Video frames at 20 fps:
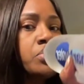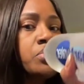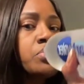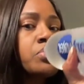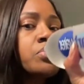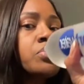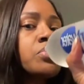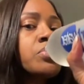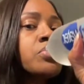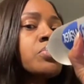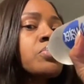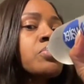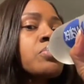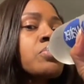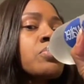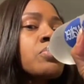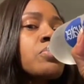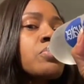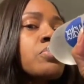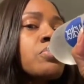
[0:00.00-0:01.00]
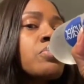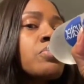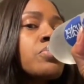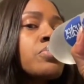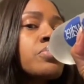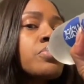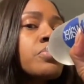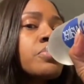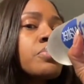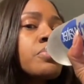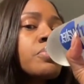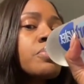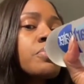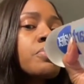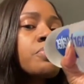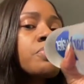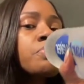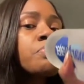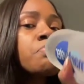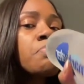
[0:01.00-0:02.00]

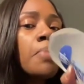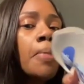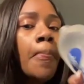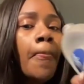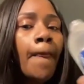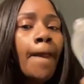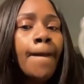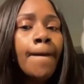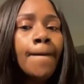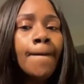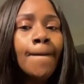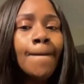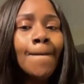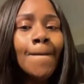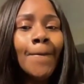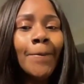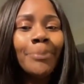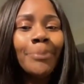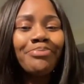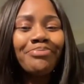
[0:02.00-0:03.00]
[no speech]